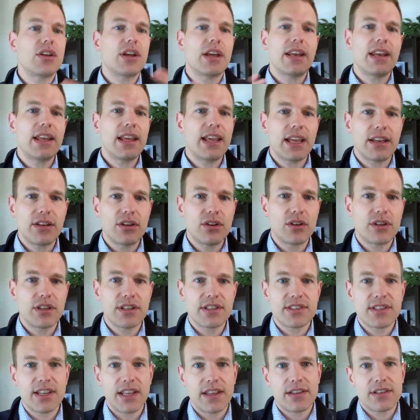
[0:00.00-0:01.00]
you and again, you
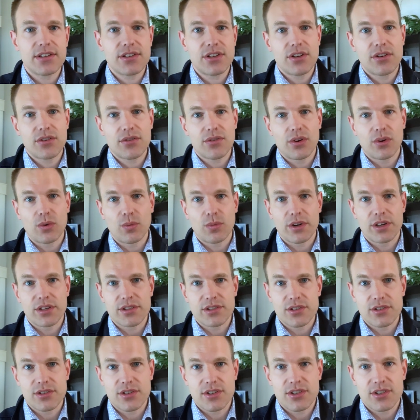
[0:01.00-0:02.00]
could say this in your own
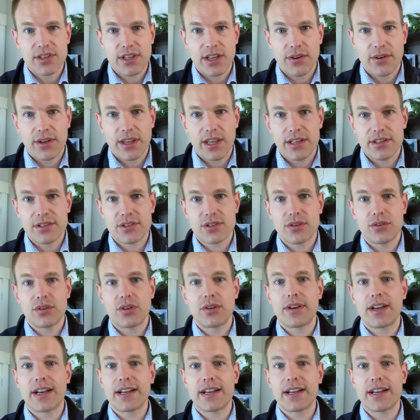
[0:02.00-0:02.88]
words and just say, okay, so you